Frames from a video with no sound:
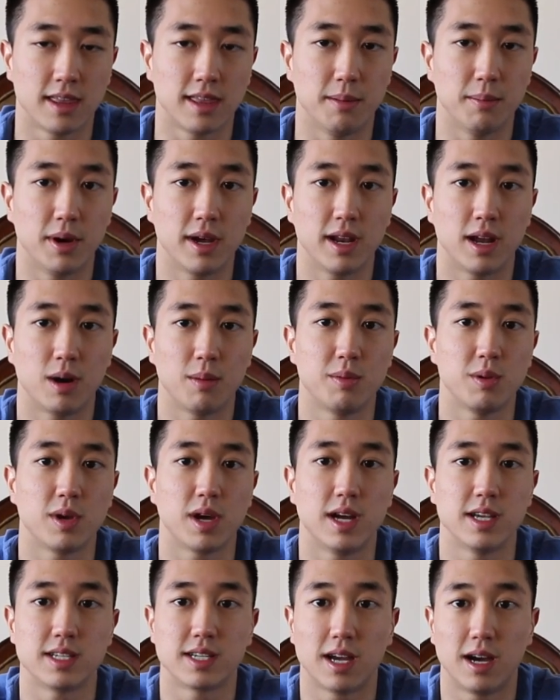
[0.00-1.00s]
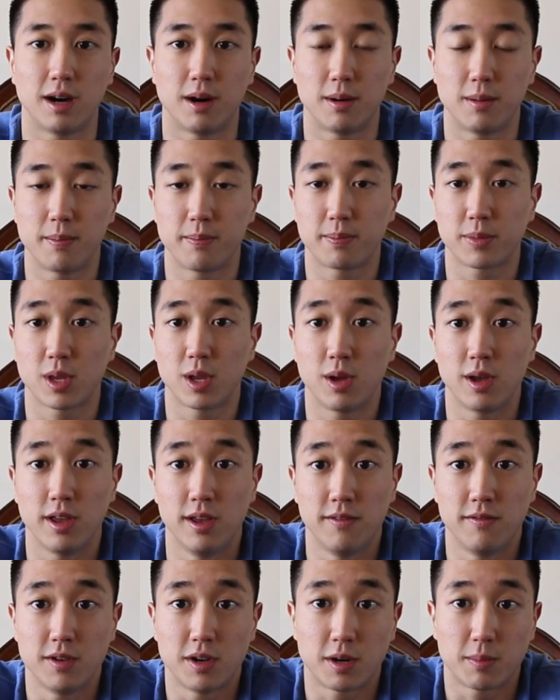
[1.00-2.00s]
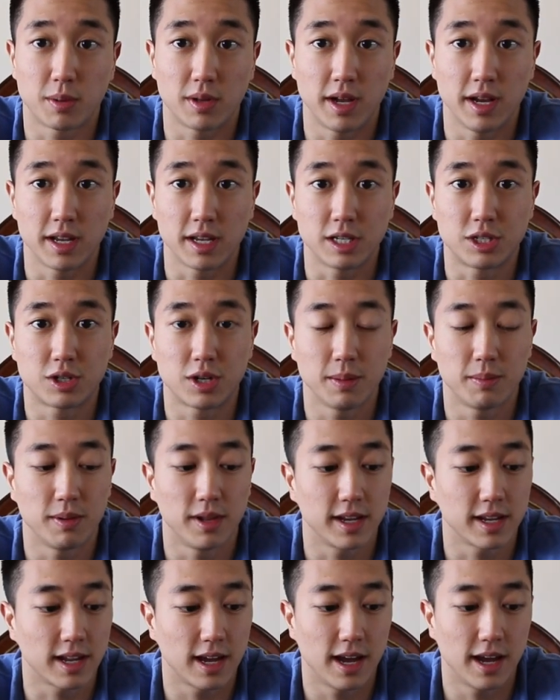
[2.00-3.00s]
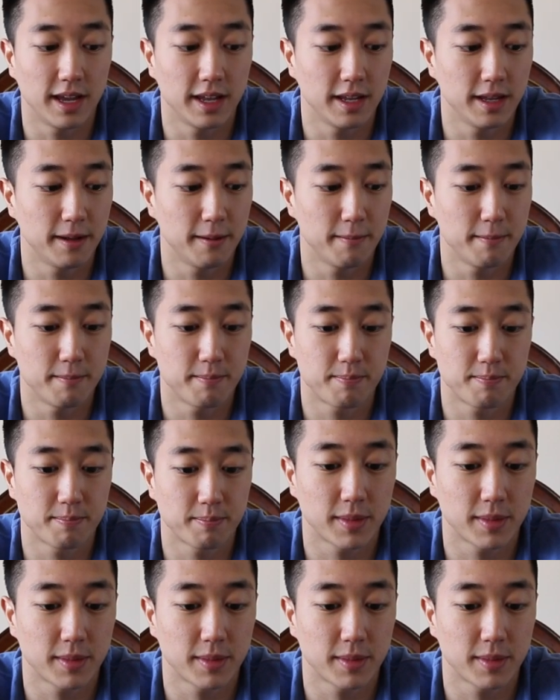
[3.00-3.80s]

That might help you guys out if you're planning a trip like I am.